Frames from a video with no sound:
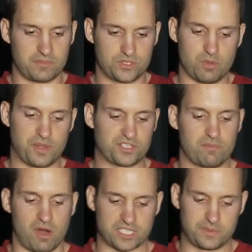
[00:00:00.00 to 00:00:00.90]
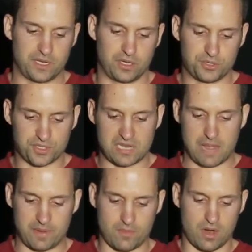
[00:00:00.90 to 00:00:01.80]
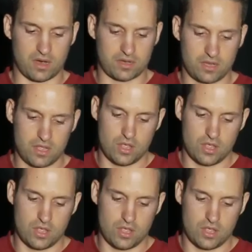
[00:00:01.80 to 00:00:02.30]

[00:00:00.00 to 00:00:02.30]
do a bunch of marks. We need a user timing mark.